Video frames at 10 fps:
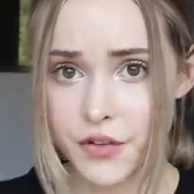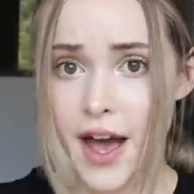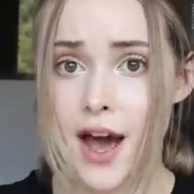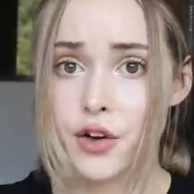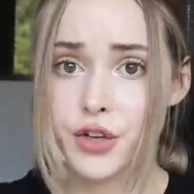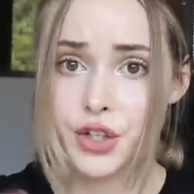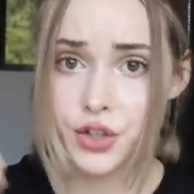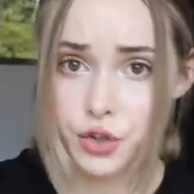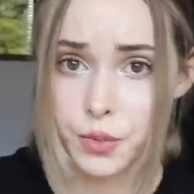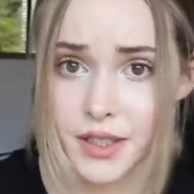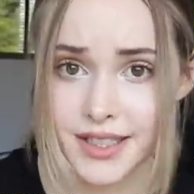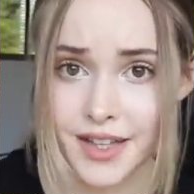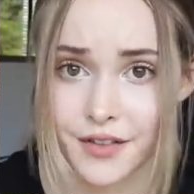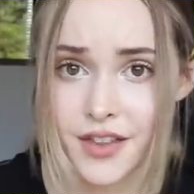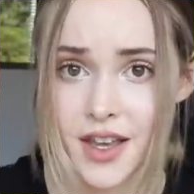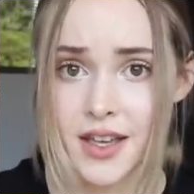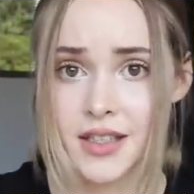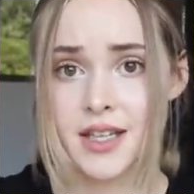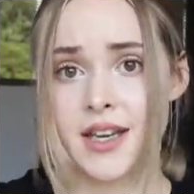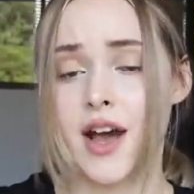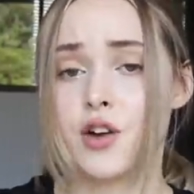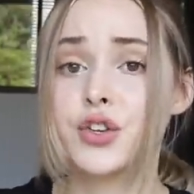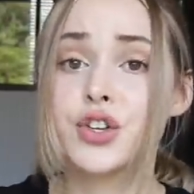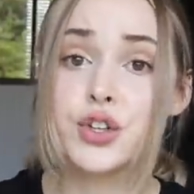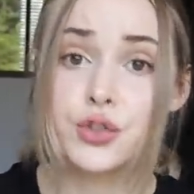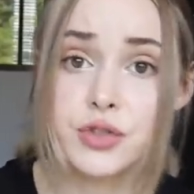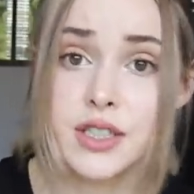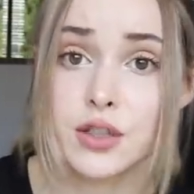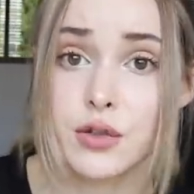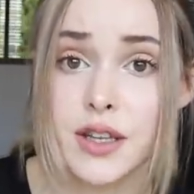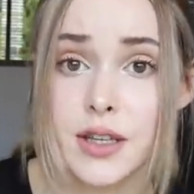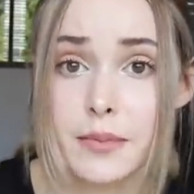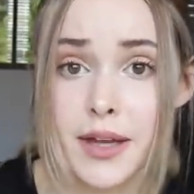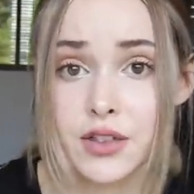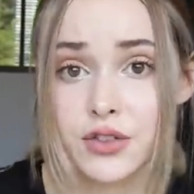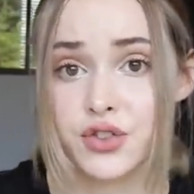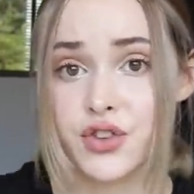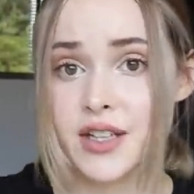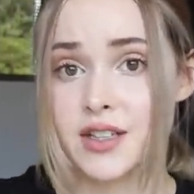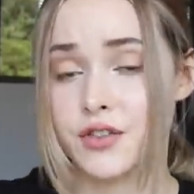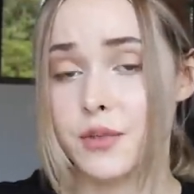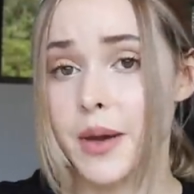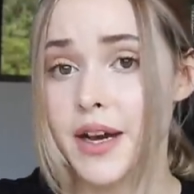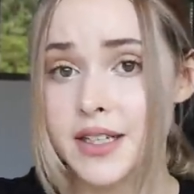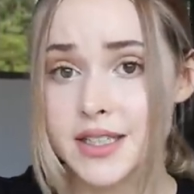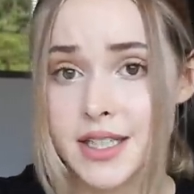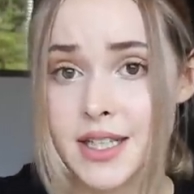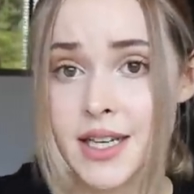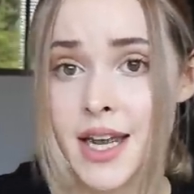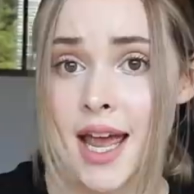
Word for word: how you perceive things and how you deal with the mental stress of comparison